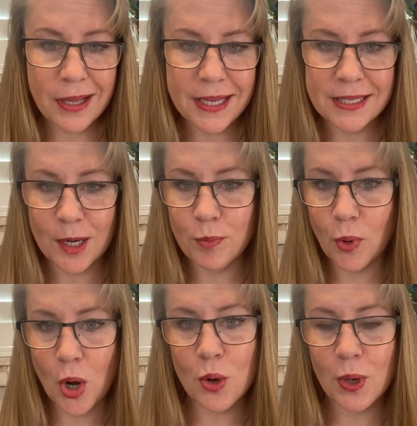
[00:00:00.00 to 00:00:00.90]
His had
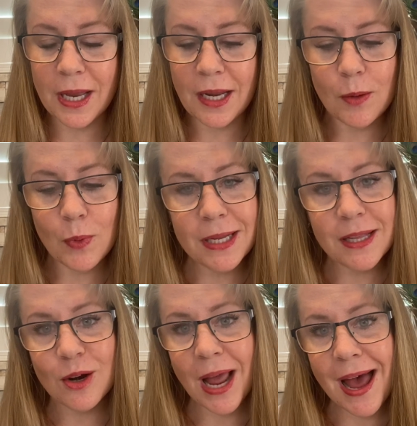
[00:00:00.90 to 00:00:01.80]
broke, and he went in
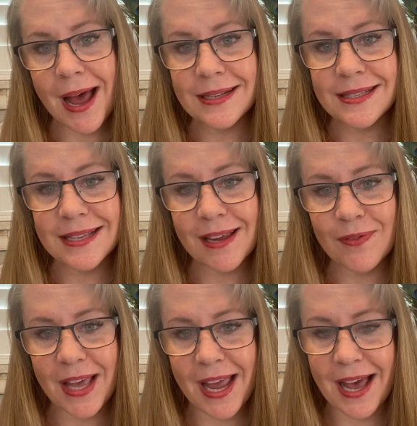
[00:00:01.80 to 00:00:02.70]
there to ask if
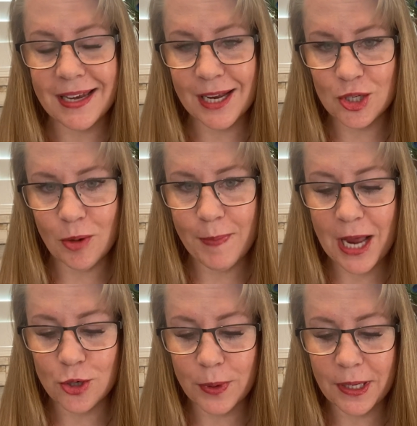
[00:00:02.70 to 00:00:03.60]
they had an extra
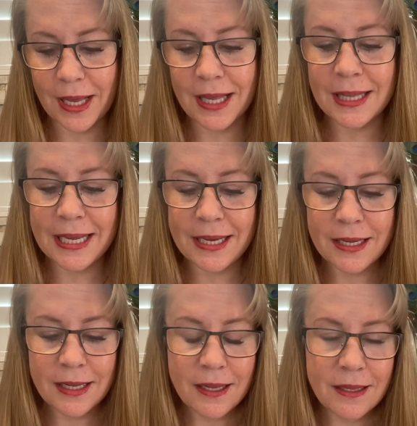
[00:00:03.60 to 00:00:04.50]
badge reel, and
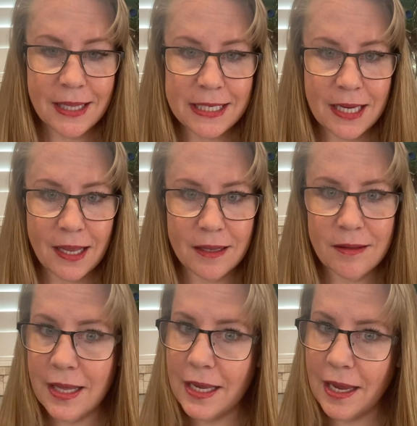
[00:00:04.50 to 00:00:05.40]
they
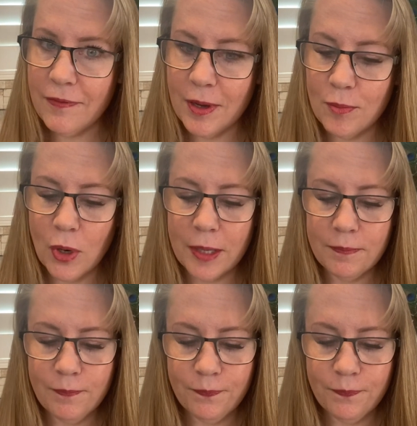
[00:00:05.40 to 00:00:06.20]
did. They gave him one.